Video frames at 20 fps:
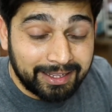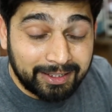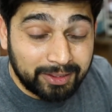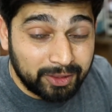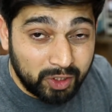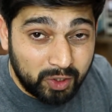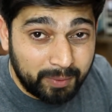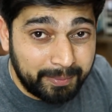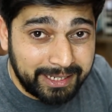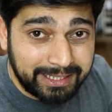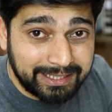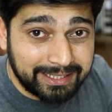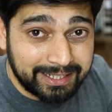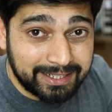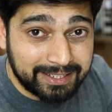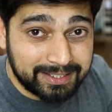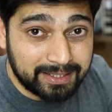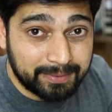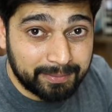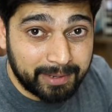nobody
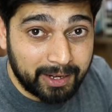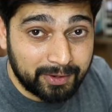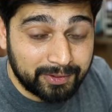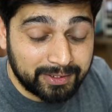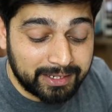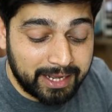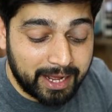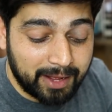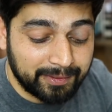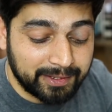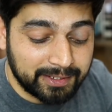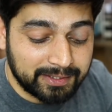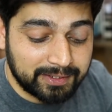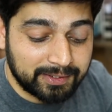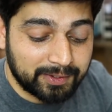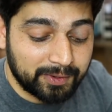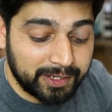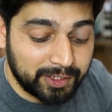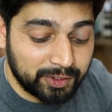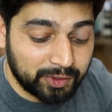cares about it, how this
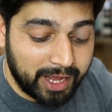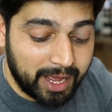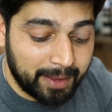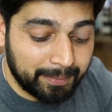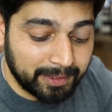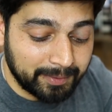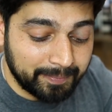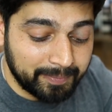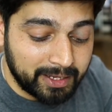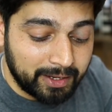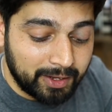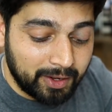is going to happen.